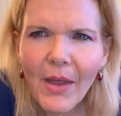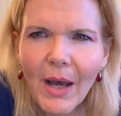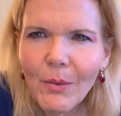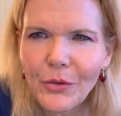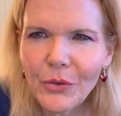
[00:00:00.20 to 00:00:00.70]
that
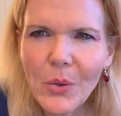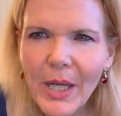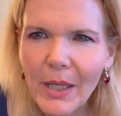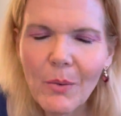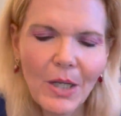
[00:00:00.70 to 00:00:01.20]
was
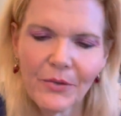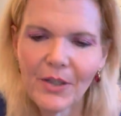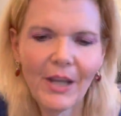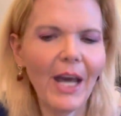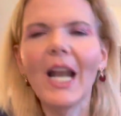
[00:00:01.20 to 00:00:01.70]
quick, wasn't
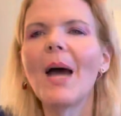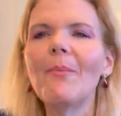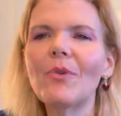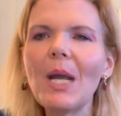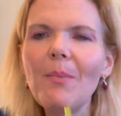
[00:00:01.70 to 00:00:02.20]
that? I'm
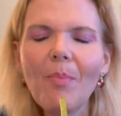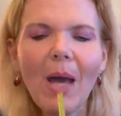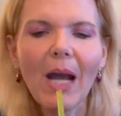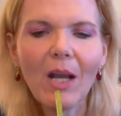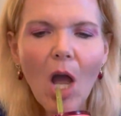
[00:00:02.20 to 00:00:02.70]
right
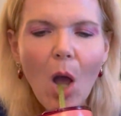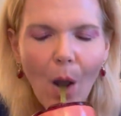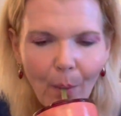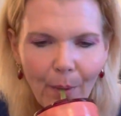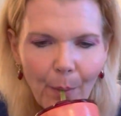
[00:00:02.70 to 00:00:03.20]
back. Oh, the
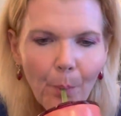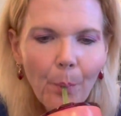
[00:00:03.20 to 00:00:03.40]
word.